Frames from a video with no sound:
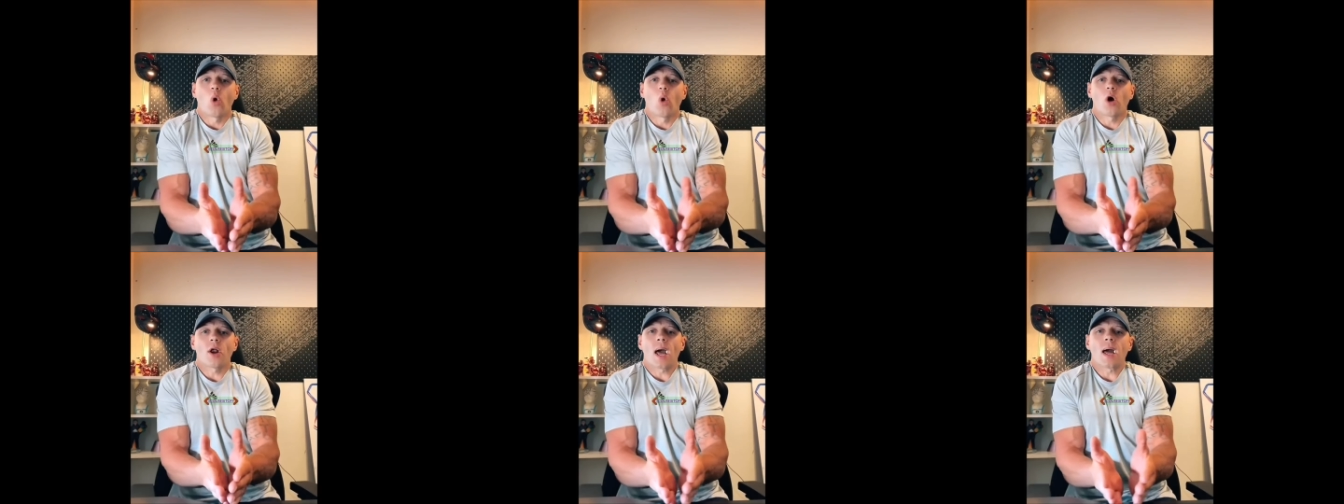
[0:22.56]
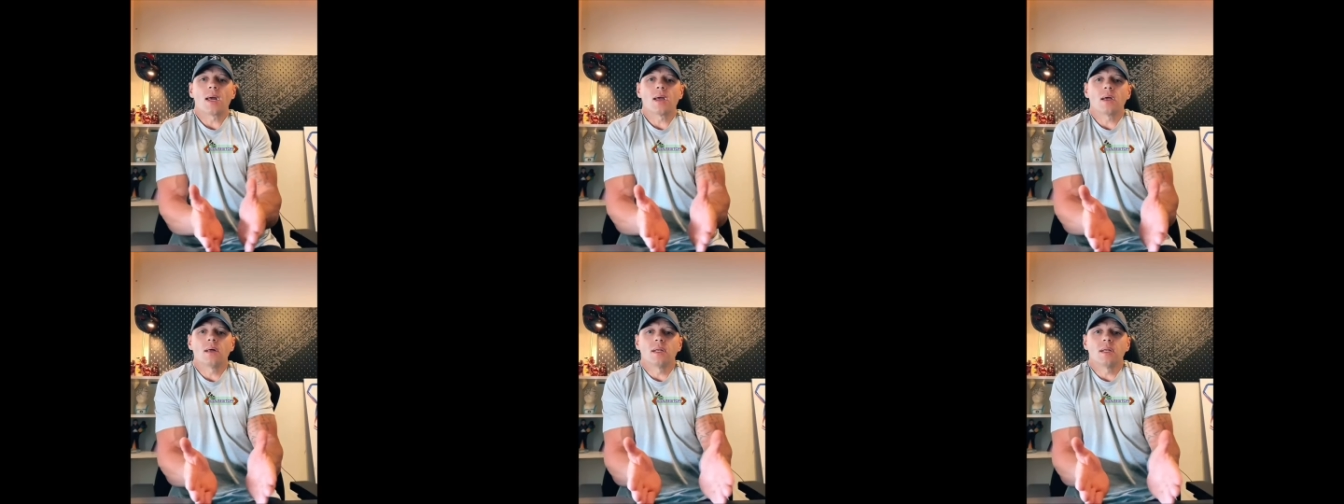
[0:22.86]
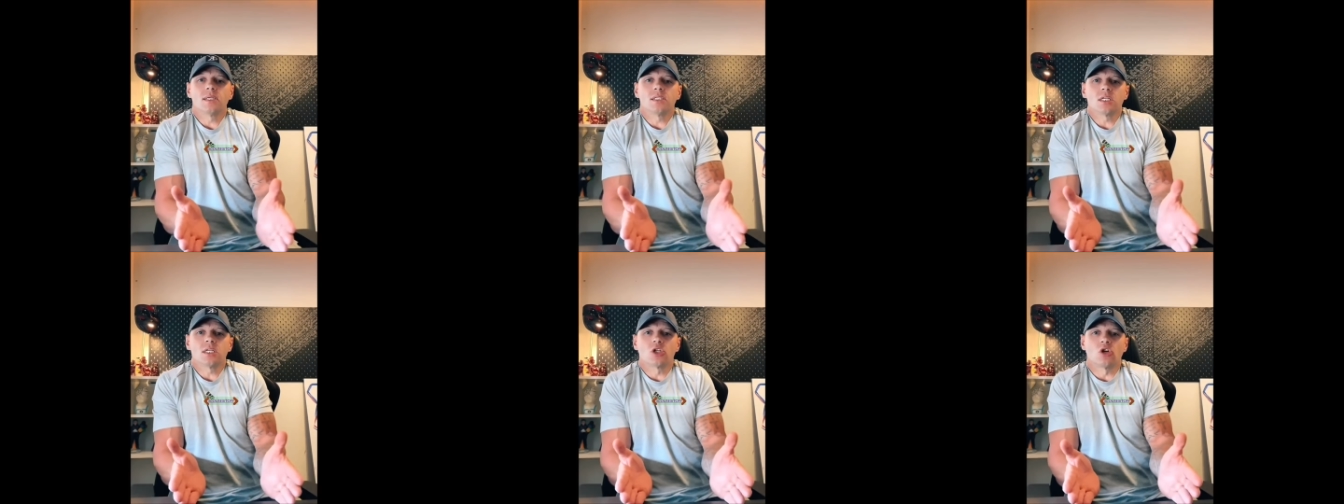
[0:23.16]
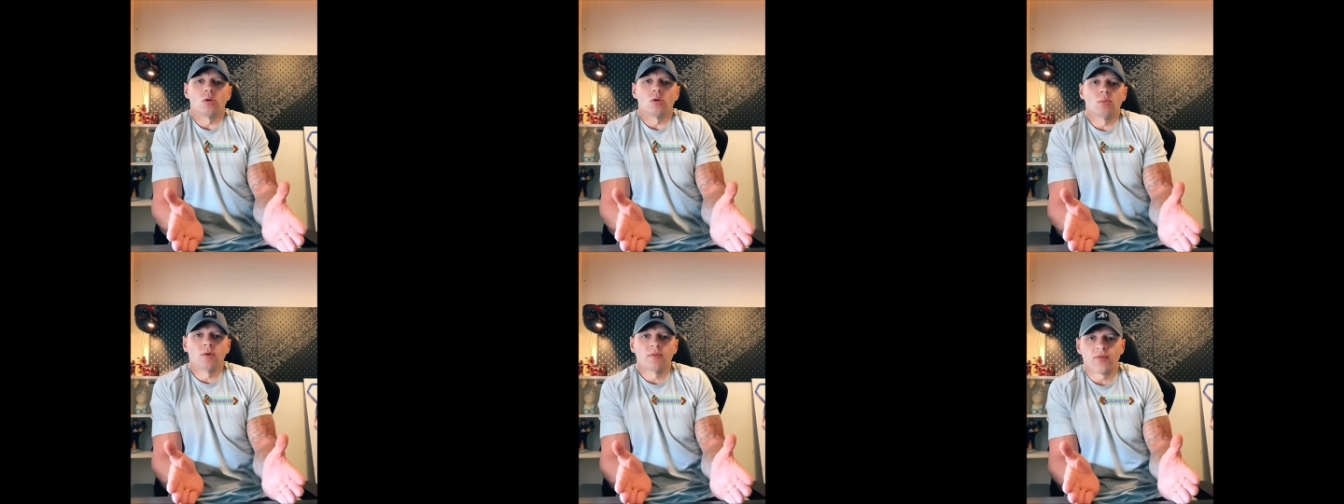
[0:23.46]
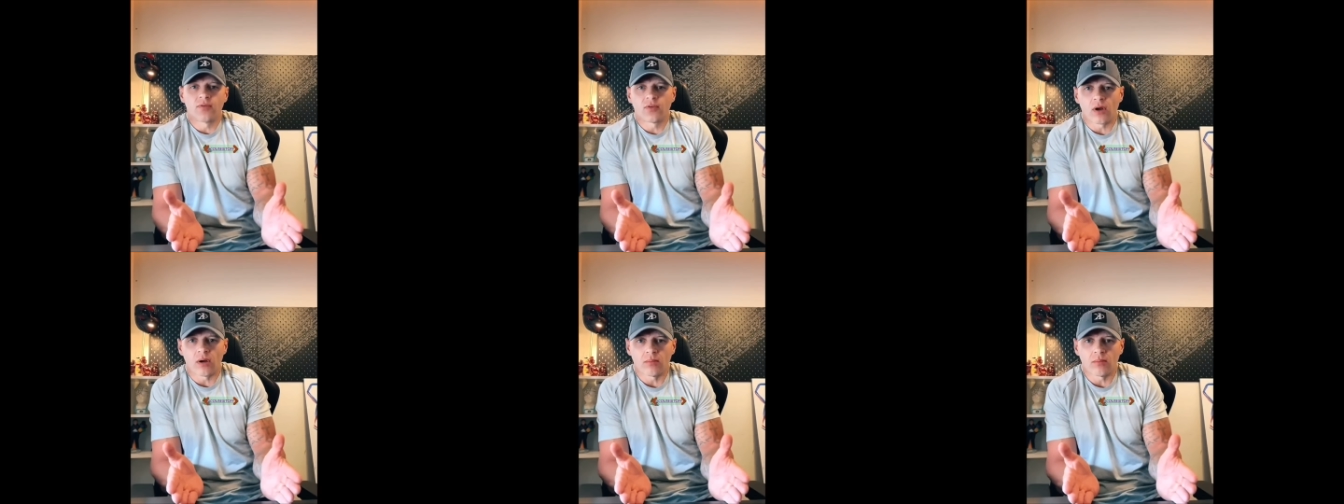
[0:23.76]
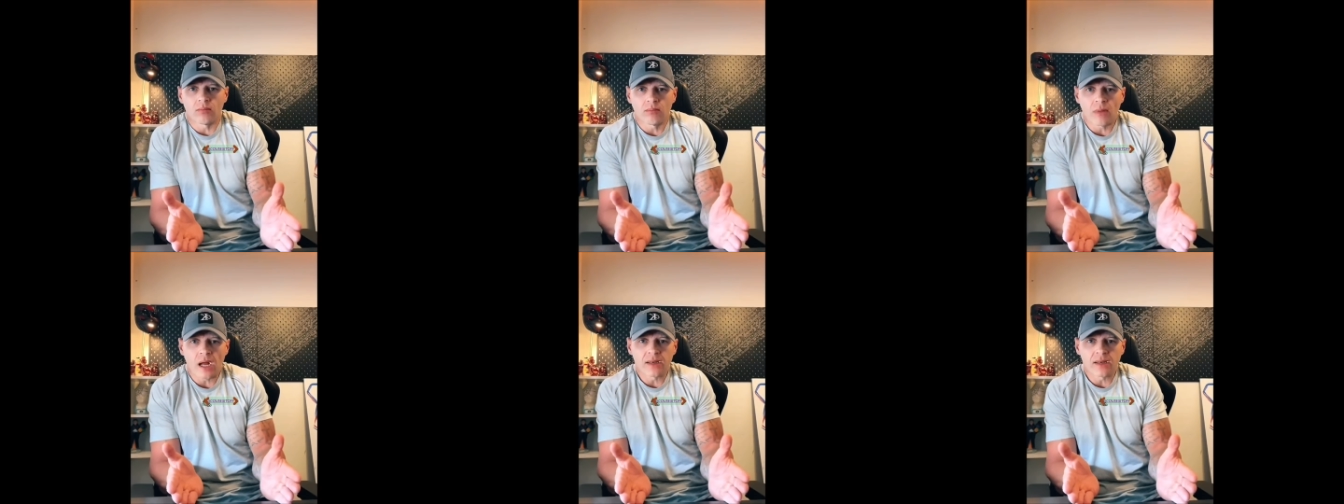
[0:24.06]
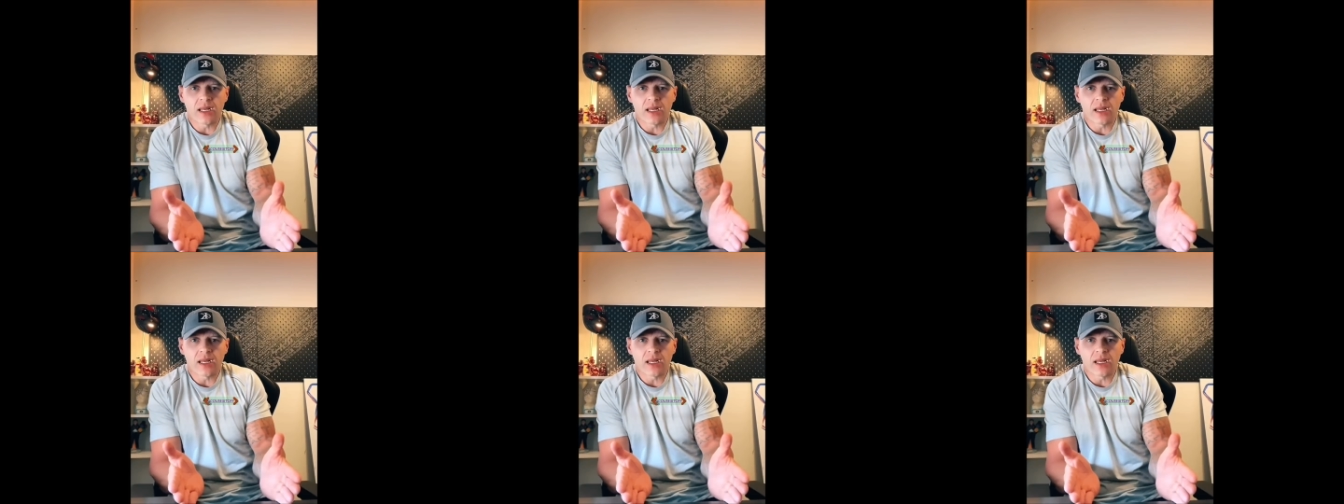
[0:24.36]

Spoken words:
What angle is he coming from?